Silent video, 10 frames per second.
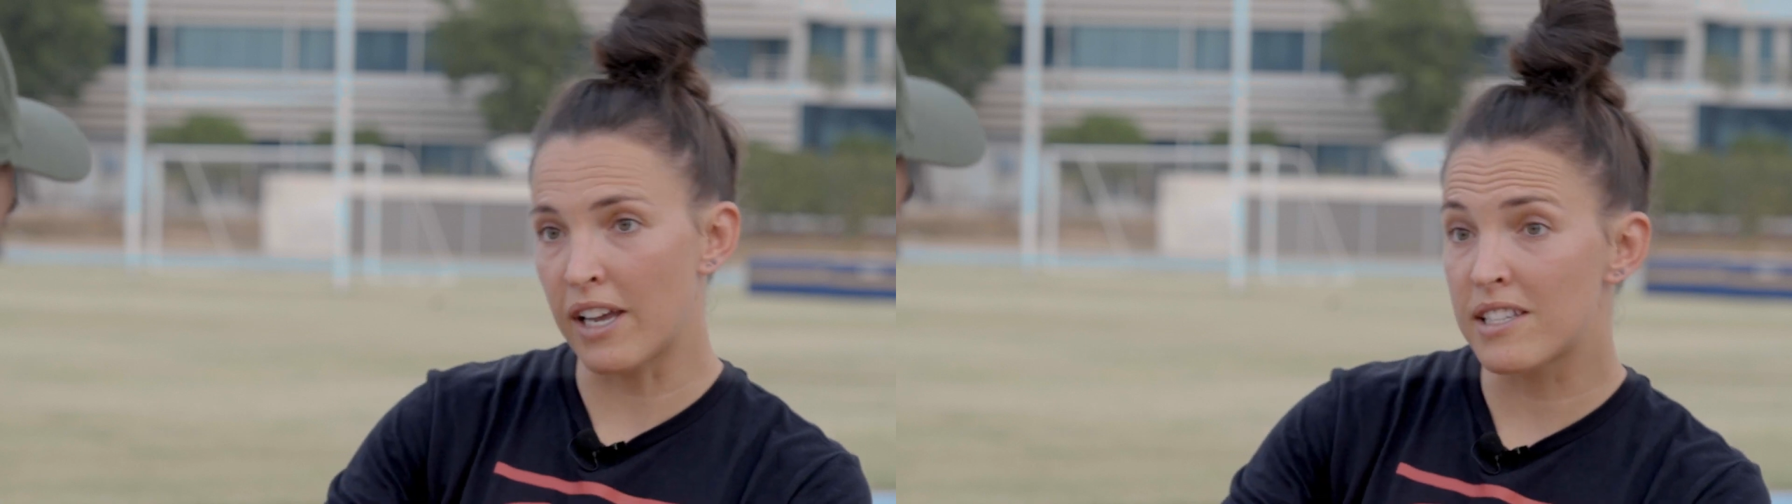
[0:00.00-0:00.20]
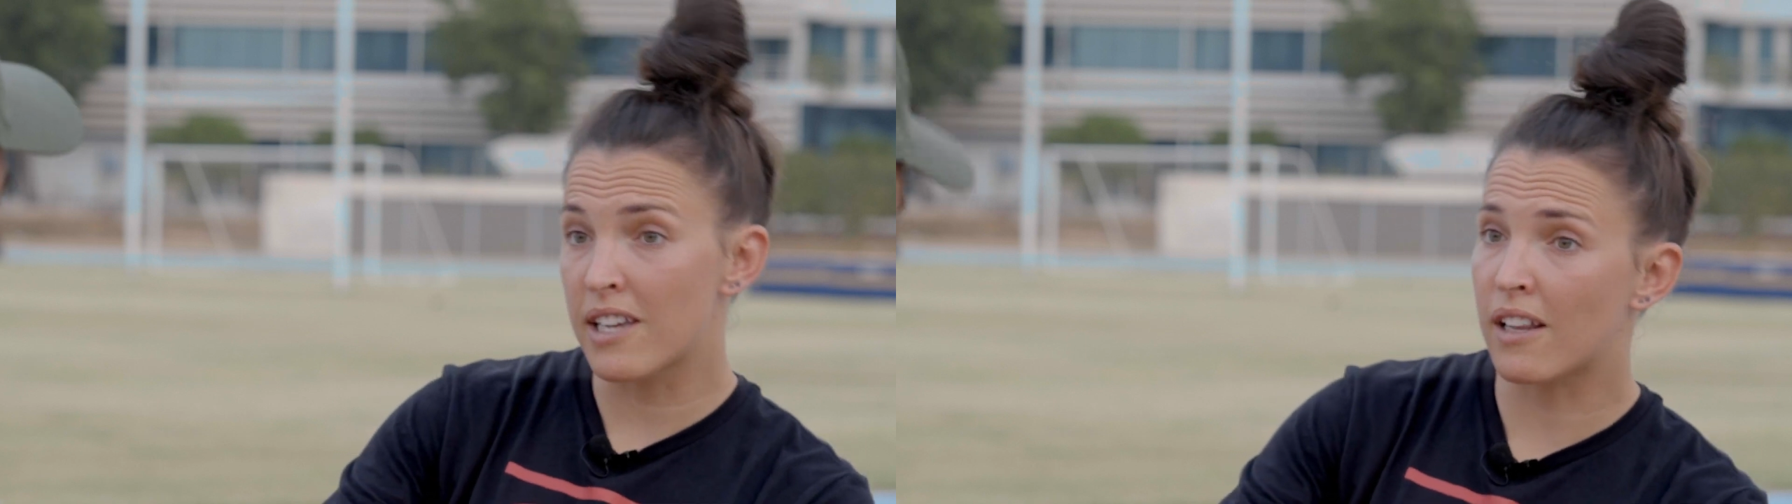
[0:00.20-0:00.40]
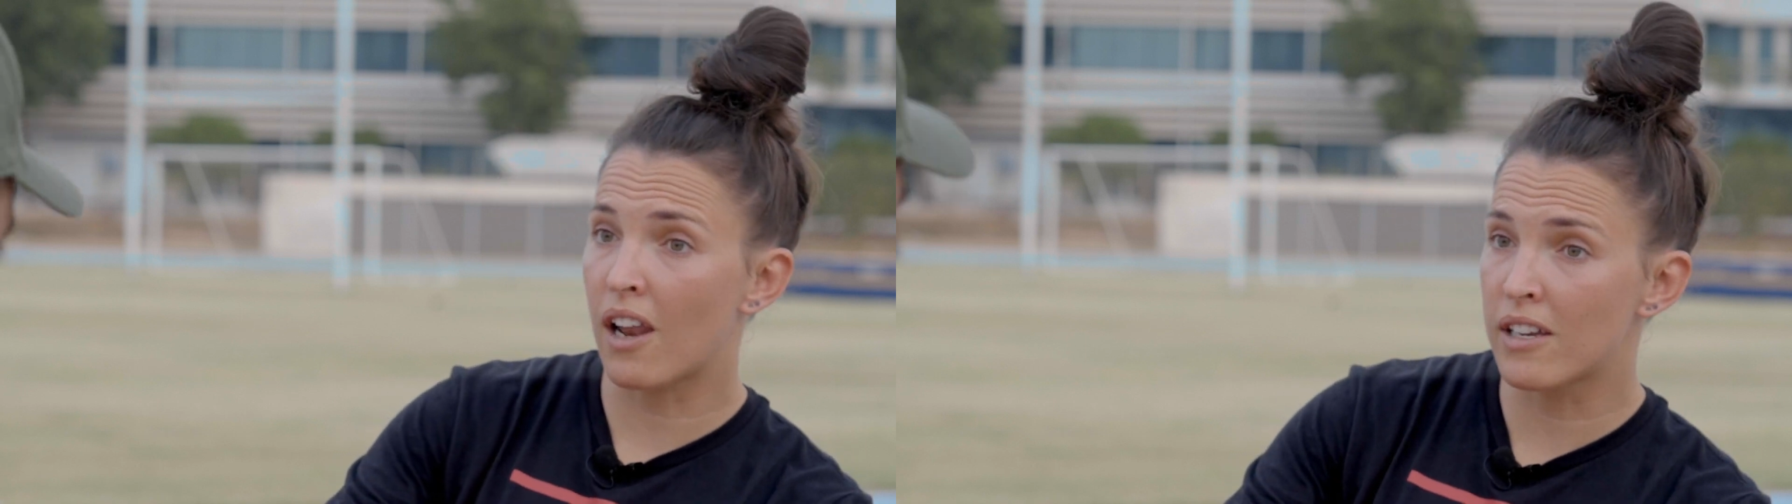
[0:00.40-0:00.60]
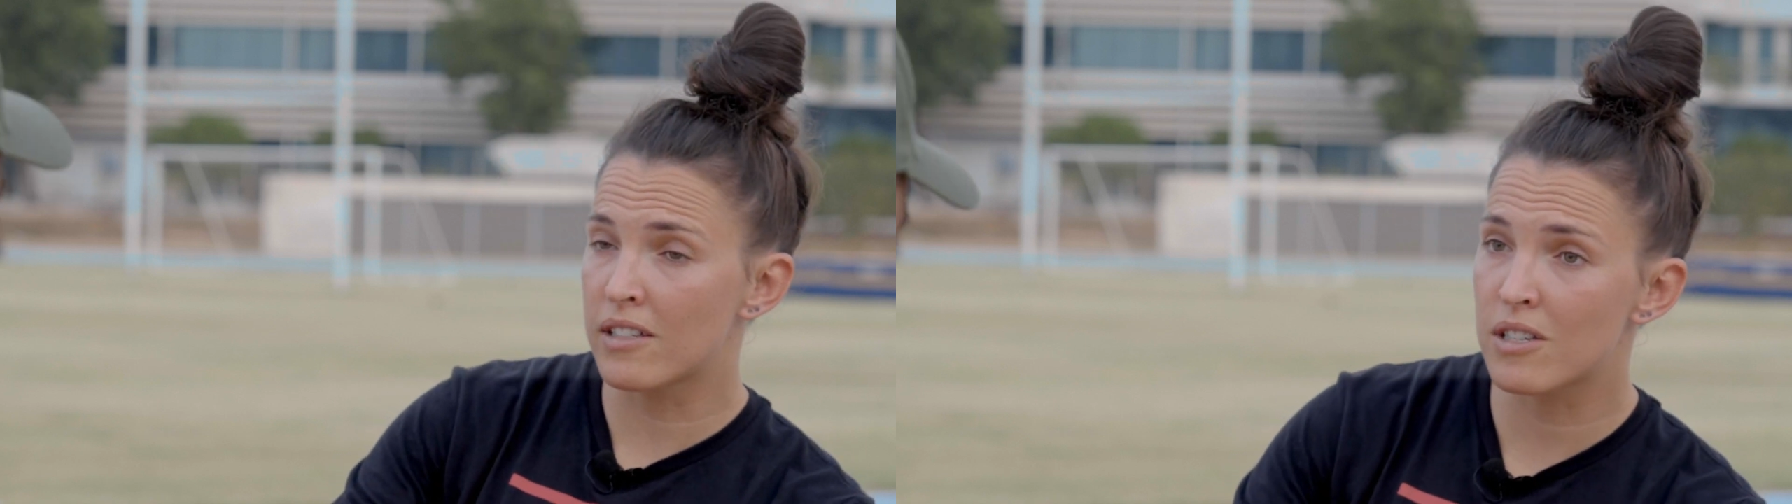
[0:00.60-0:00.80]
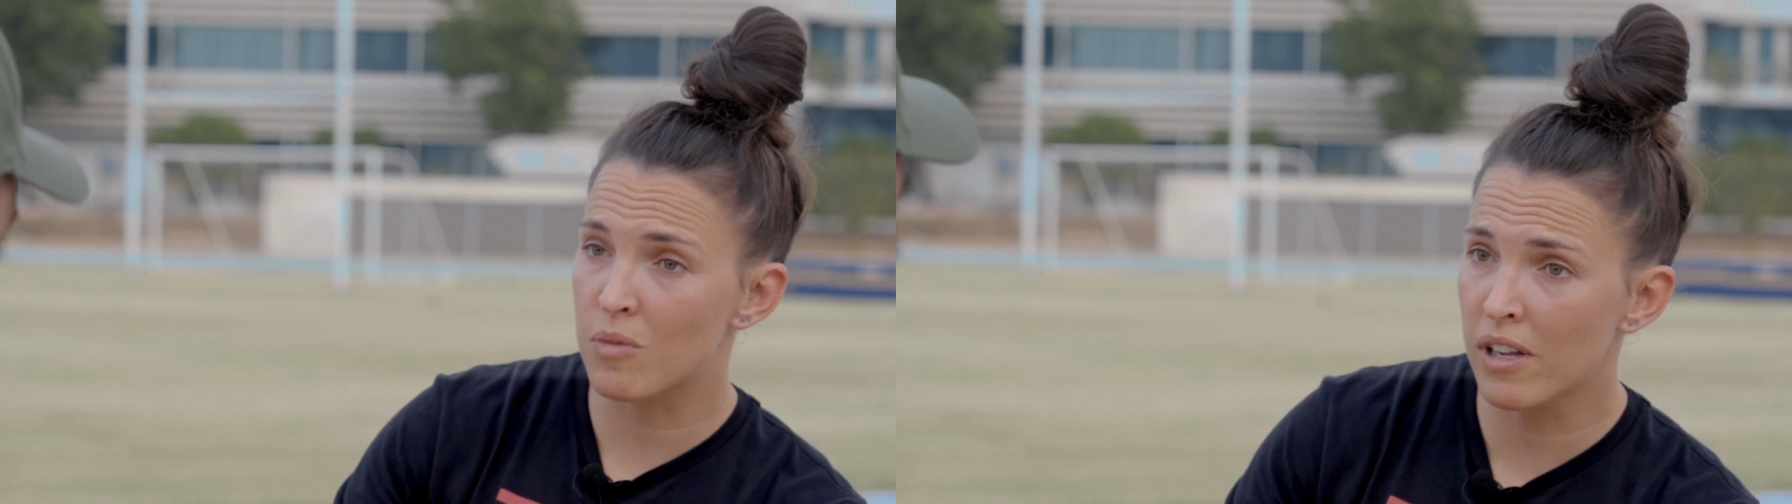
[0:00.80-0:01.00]
mindset
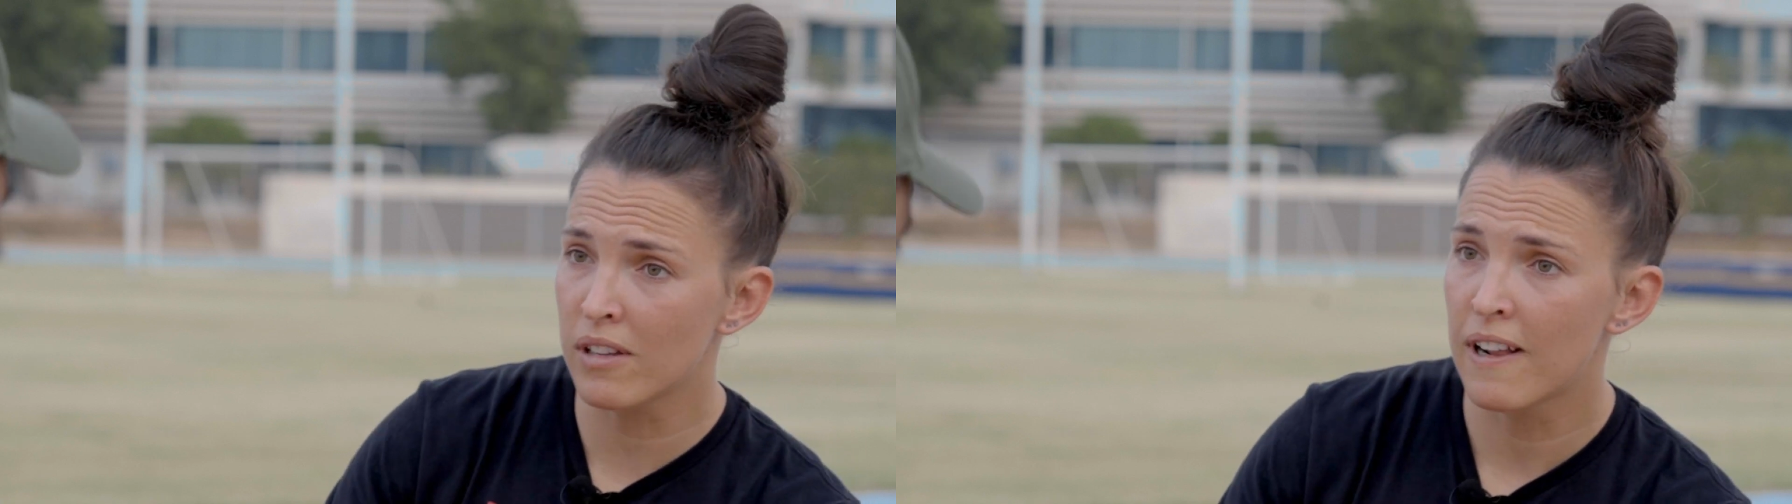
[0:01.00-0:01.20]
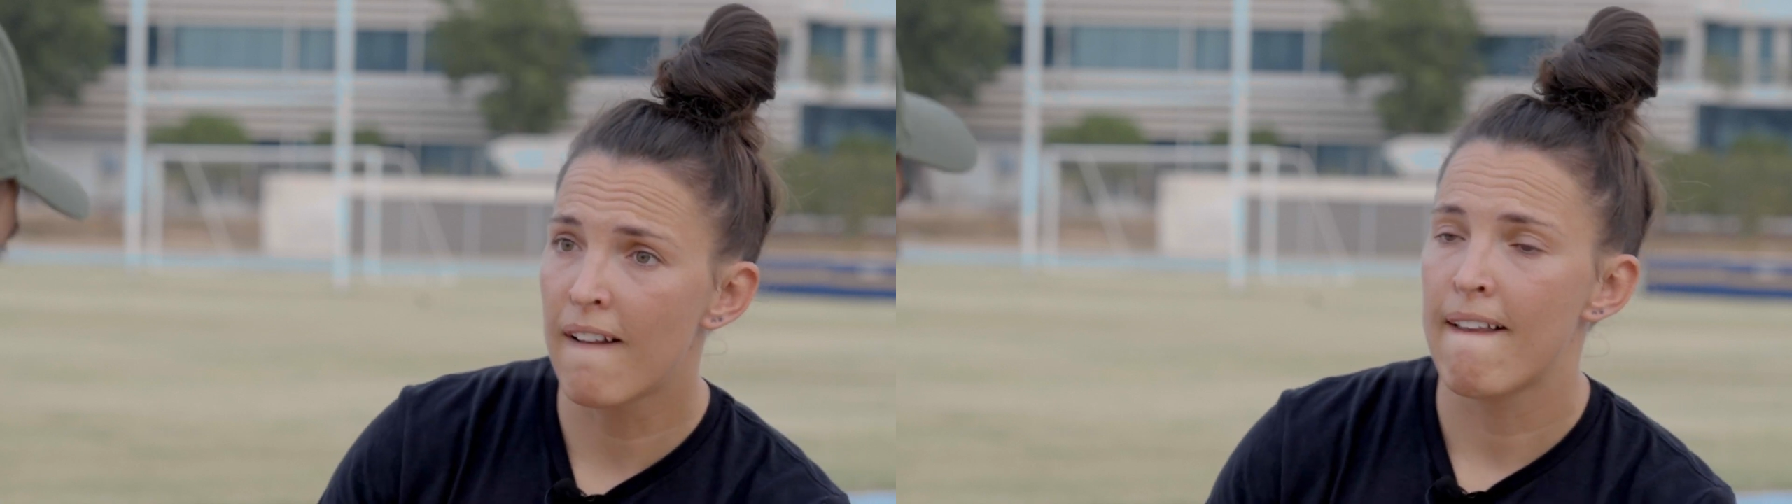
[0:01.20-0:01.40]
clients as well.